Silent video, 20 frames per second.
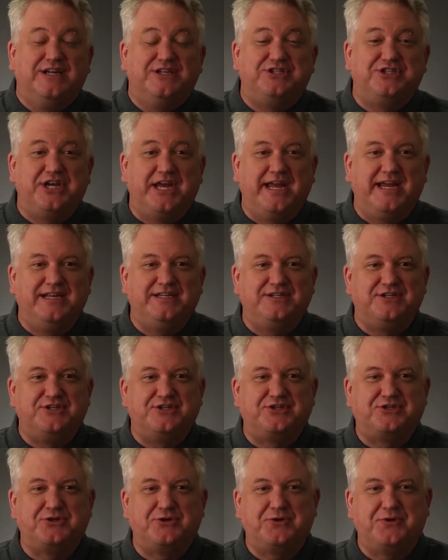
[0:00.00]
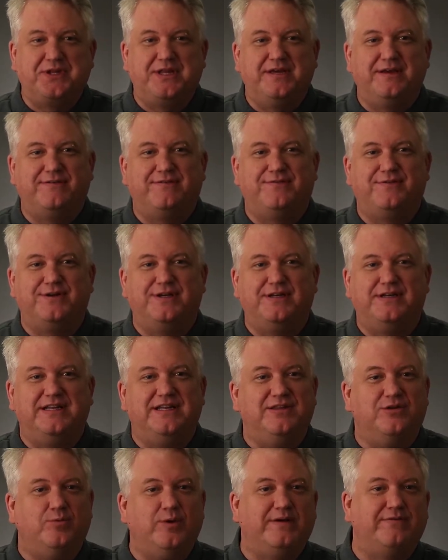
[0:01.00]
Change is certainly afoot
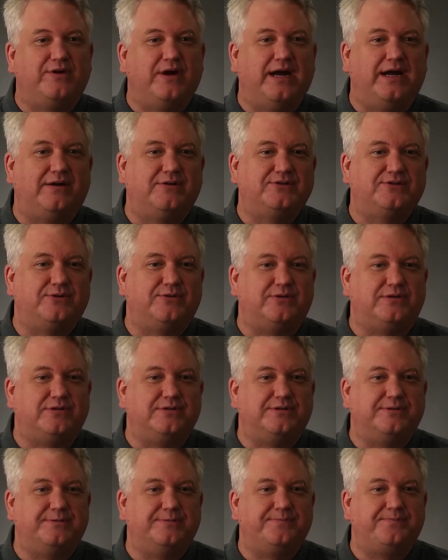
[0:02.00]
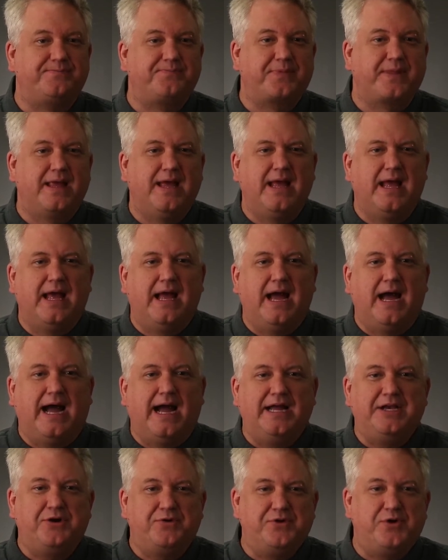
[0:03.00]
in the Weaver household.
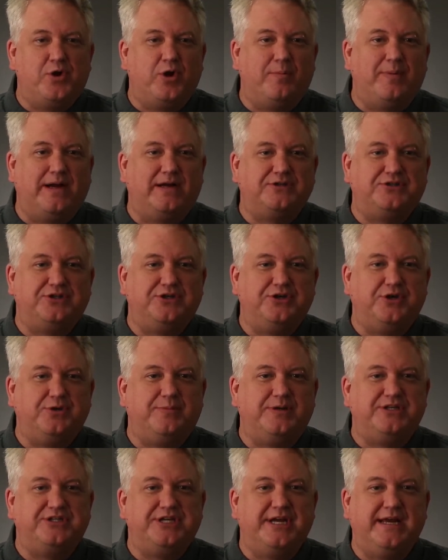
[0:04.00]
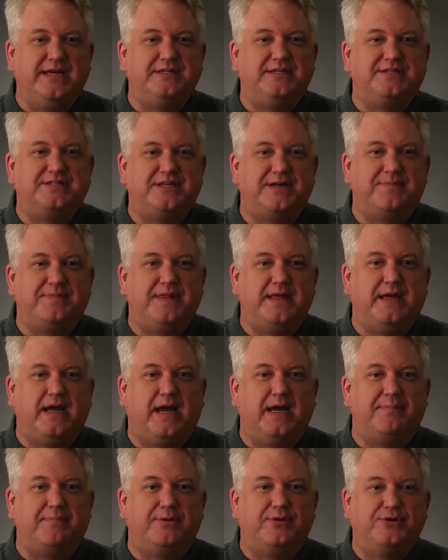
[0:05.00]
I don't know about you, but change is something
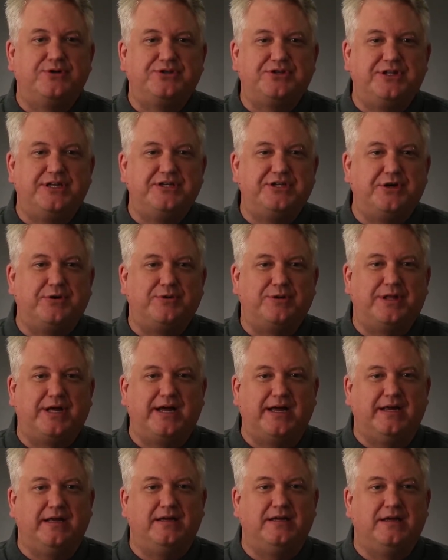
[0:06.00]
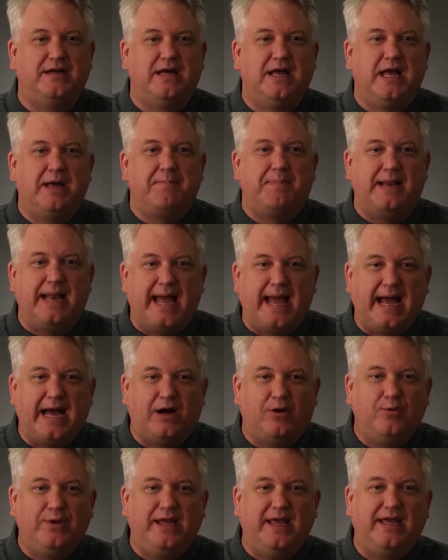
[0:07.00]
I personally don't like. But
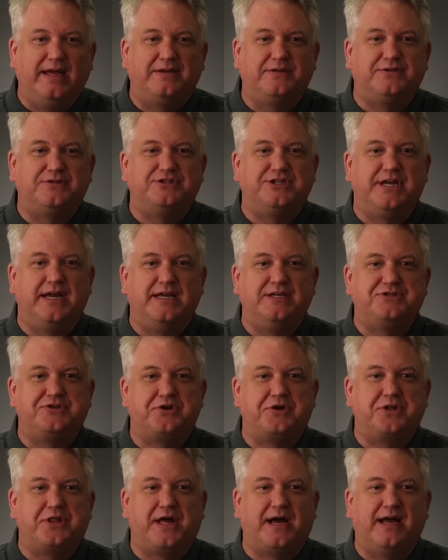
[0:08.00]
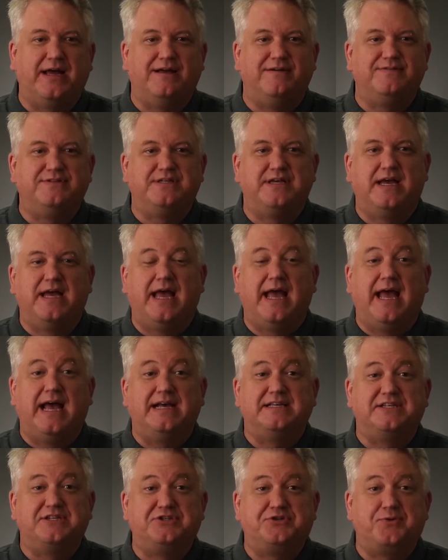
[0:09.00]
how we handle change in our lives
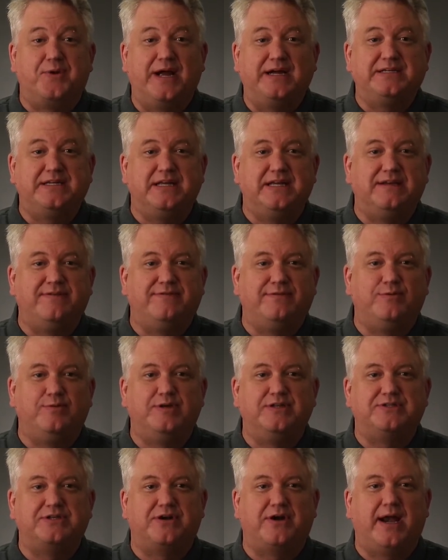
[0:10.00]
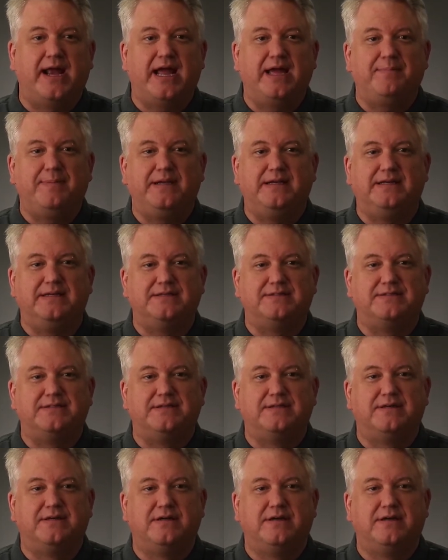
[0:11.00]
has a direct influence on our happiness.